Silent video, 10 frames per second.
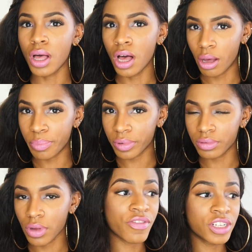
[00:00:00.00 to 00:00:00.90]
up?
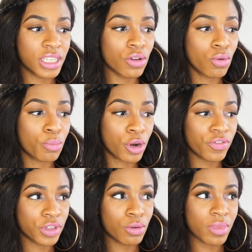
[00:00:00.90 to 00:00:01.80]
Every single
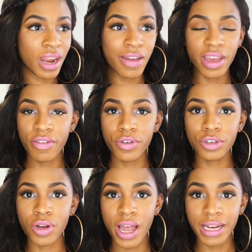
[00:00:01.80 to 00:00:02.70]
perfume that I've ever
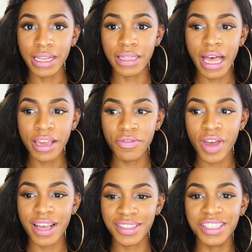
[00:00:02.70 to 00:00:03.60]
tried in life,
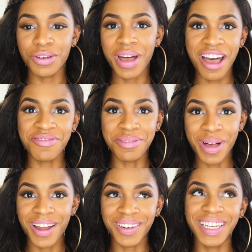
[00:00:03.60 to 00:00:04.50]
I still have the
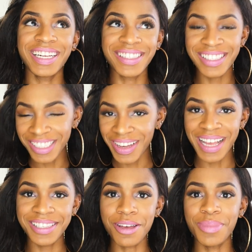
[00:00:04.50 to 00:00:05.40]
bottle and it still
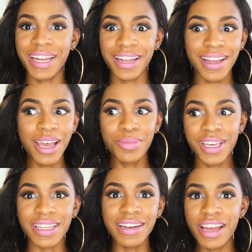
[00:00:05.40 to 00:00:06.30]
has some in it
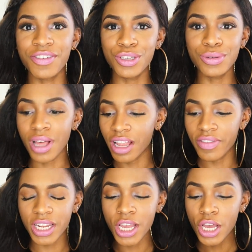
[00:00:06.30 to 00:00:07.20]
because I never use all
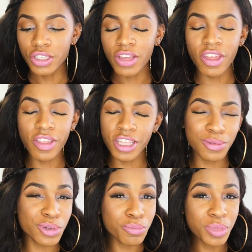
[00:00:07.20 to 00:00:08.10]
of it. So I thought that
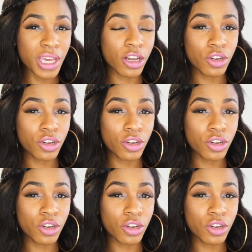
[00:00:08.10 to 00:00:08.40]
this would be a